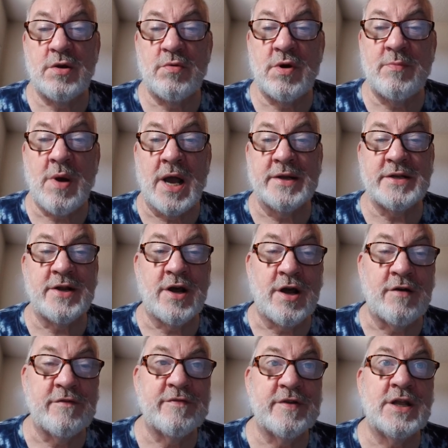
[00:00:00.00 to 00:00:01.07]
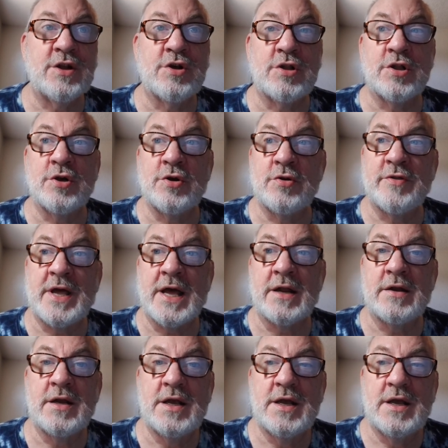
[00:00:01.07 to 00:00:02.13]
reminded of include
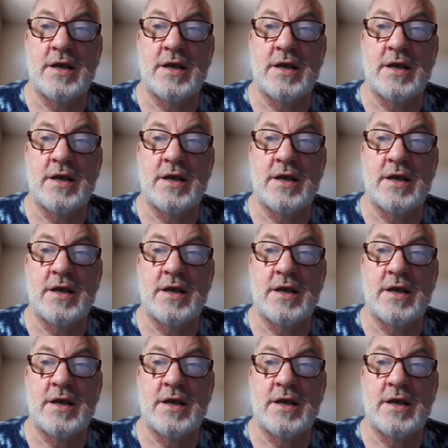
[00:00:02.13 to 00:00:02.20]
that